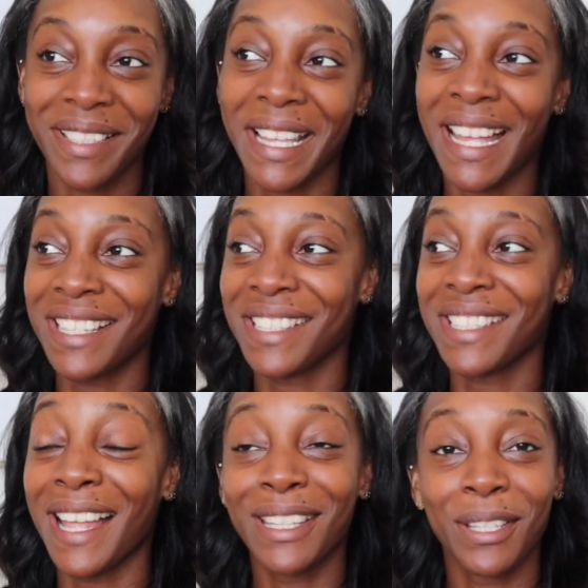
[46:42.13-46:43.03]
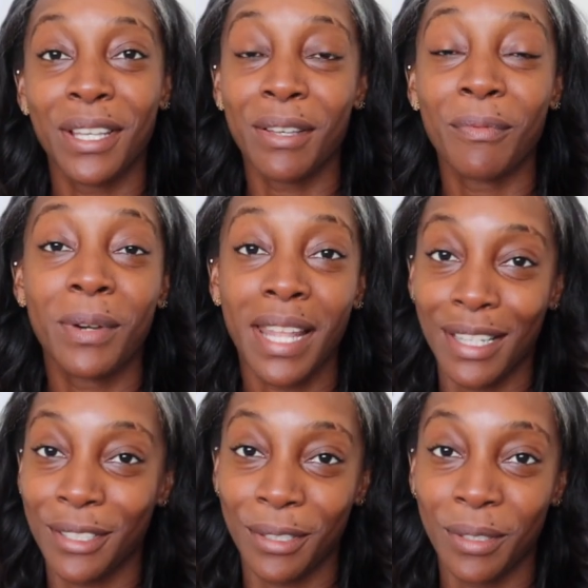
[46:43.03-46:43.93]
Like, I love what I
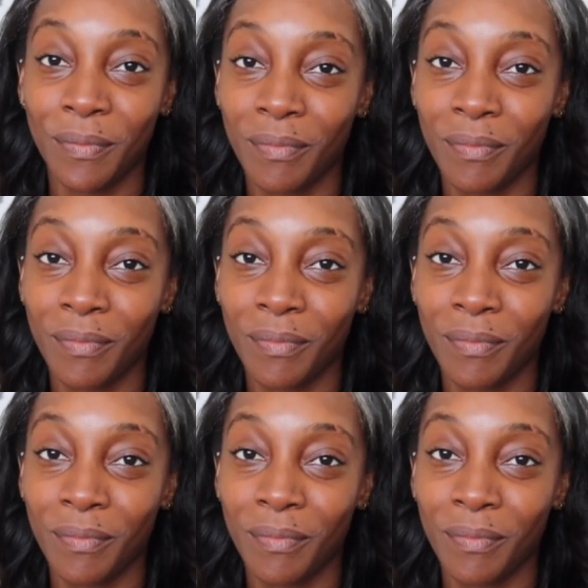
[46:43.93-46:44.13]
do.